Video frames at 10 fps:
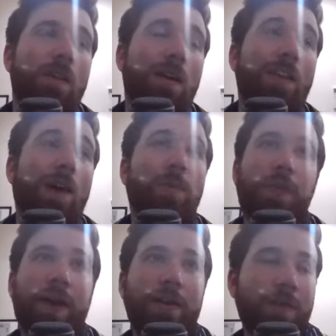on top
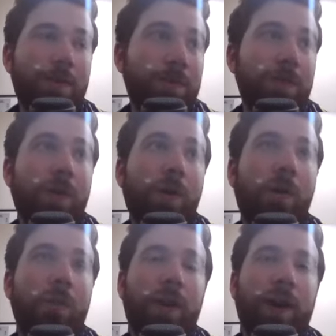of that, you have still
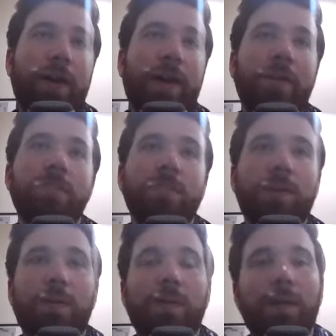all the knockouts.
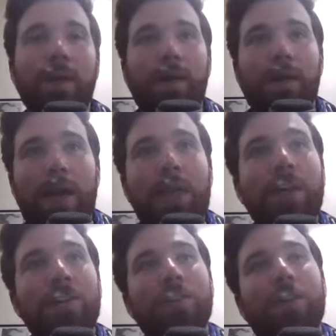So
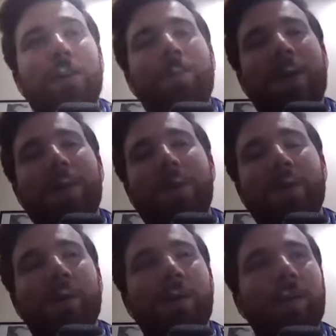unless you're going to
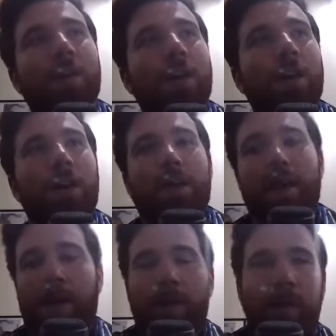maybe cut
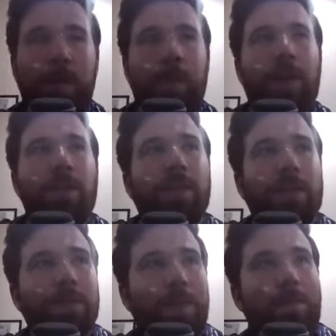down on the amount of
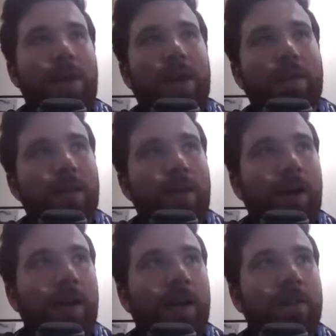teams that make it to the
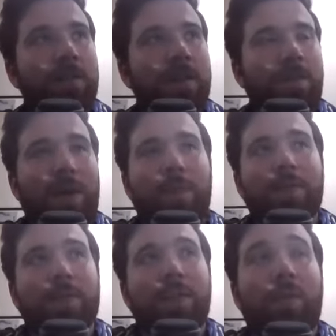knockouts, like maybe instead of